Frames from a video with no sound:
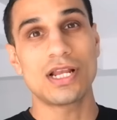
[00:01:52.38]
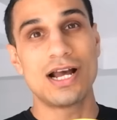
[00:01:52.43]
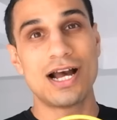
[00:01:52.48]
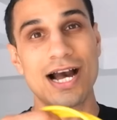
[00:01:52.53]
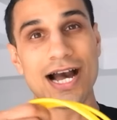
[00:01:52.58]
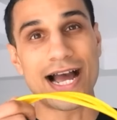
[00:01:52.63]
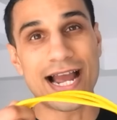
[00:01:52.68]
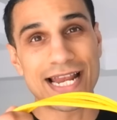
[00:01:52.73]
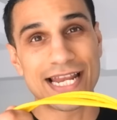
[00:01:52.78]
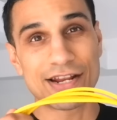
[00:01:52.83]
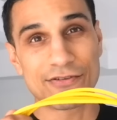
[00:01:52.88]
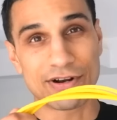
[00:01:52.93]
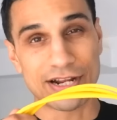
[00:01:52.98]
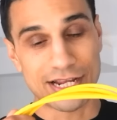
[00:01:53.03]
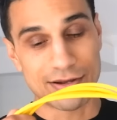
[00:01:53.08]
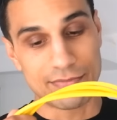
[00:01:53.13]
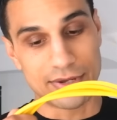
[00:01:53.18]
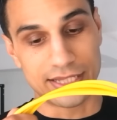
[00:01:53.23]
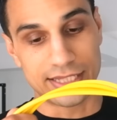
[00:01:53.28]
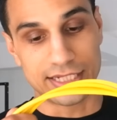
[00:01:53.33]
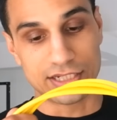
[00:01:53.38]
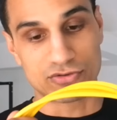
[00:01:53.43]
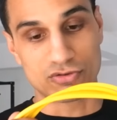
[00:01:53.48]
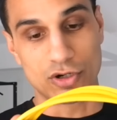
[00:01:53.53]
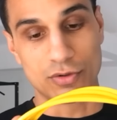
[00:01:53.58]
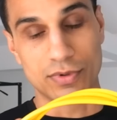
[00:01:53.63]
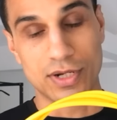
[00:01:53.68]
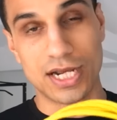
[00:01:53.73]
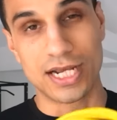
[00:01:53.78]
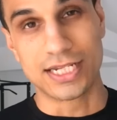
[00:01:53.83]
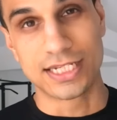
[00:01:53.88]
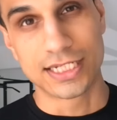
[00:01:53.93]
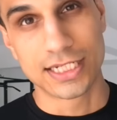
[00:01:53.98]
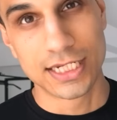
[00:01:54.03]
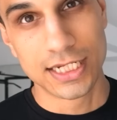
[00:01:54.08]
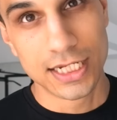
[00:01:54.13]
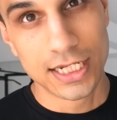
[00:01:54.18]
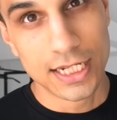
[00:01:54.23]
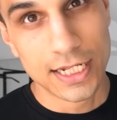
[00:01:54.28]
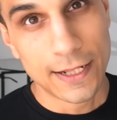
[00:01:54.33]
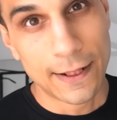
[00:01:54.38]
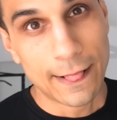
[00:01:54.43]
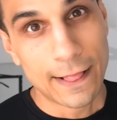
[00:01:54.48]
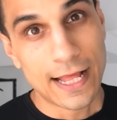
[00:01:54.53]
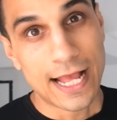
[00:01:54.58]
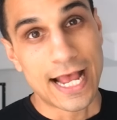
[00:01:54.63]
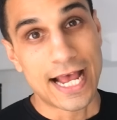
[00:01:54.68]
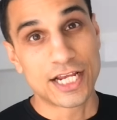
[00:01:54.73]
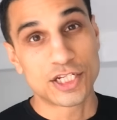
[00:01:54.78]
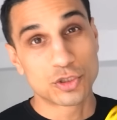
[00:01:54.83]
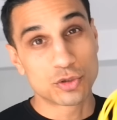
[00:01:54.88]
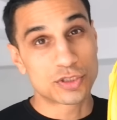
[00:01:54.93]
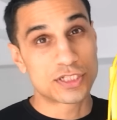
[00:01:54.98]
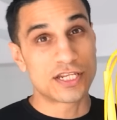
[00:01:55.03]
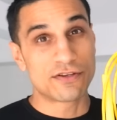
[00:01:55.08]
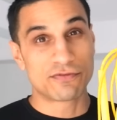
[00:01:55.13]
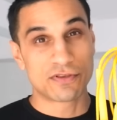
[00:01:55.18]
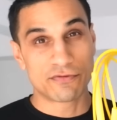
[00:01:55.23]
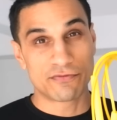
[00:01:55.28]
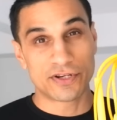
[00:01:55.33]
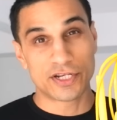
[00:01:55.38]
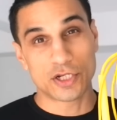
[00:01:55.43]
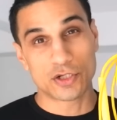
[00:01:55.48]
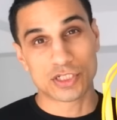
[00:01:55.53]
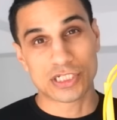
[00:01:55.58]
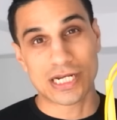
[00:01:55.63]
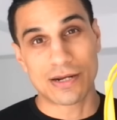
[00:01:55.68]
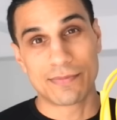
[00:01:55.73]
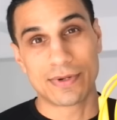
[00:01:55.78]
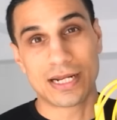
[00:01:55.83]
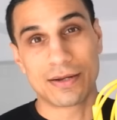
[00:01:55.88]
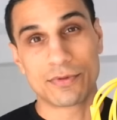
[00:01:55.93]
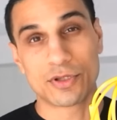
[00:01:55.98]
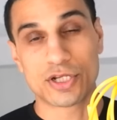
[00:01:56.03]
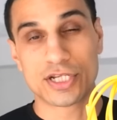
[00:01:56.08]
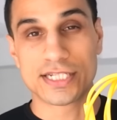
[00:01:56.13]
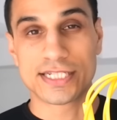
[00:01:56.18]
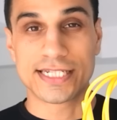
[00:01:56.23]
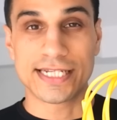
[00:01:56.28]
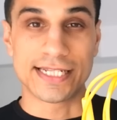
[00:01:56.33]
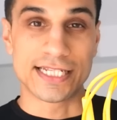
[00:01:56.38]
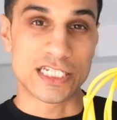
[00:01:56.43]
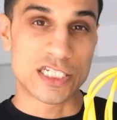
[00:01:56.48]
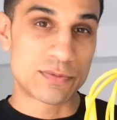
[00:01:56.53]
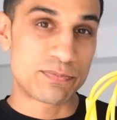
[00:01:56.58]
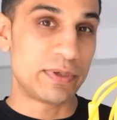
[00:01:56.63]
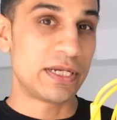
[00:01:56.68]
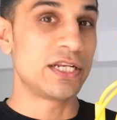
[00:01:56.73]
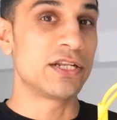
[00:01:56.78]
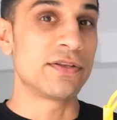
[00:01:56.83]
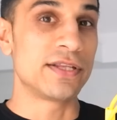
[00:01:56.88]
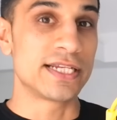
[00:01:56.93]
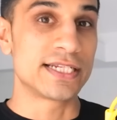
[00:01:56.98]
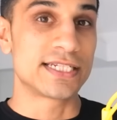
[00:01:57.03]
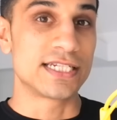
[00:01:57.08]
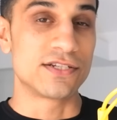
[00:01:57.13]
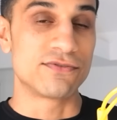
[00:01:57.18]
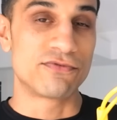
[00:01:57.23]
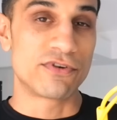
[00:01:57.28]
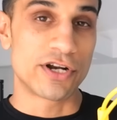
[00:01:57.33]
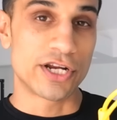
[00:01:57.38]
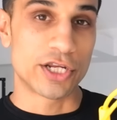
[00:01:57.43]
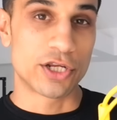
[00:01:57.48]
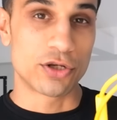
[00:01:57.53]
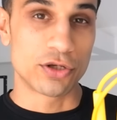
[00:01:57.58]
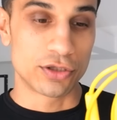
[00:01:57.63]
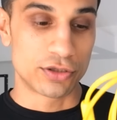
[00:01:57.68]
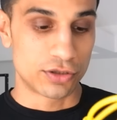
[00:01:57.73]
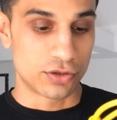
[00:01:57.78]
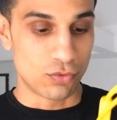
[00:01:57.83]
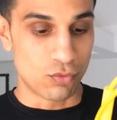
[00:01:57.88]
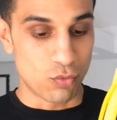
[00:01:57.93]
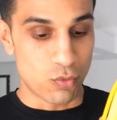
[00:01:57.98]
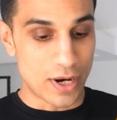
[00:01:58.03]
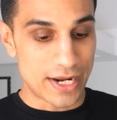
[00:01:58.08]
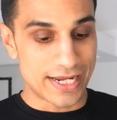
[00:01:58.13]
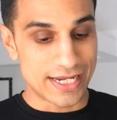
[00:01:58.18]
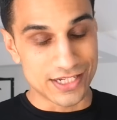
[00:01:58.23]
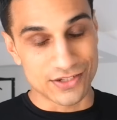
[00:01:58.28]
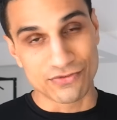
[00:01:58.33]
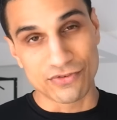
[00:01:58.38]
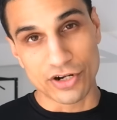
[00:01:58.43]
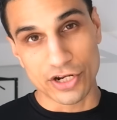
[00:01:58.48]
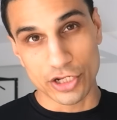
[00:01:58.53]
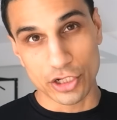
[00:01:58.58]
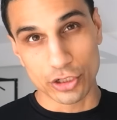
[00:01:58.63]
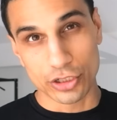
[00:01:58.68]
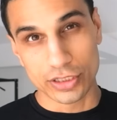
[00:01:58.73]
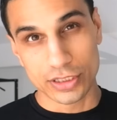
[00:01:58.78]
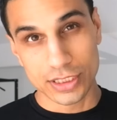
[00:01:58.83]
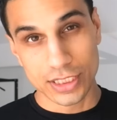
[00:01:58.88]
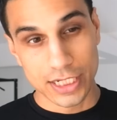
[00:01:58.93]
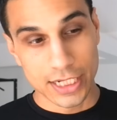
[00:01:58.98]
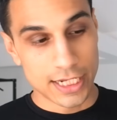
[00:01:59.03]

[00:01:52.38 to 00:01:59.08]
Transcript: Highly recommend this rope, guys. As you'll see from the videos coming up, you can see the speed of this is very good. The weight is very good.